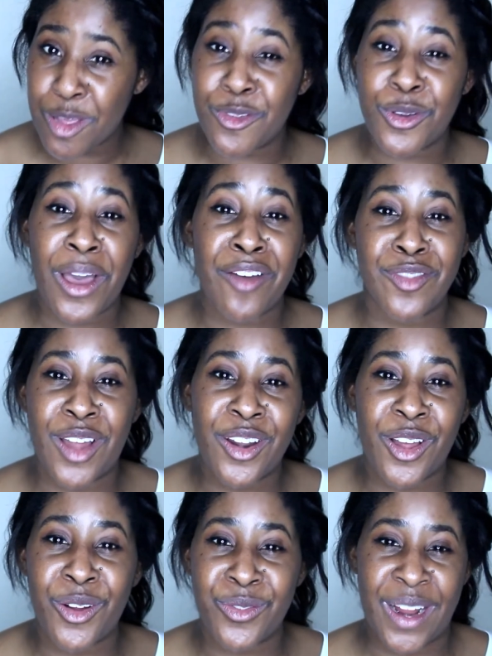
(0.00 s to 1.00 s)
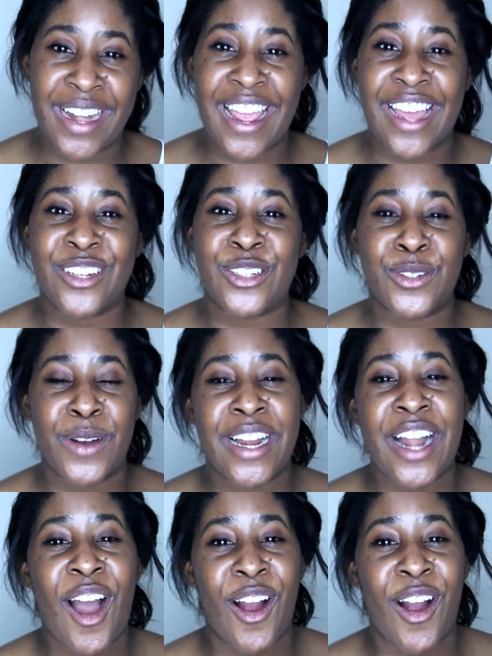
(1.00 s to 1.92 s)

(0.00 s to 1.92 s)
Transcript: if you have not already and join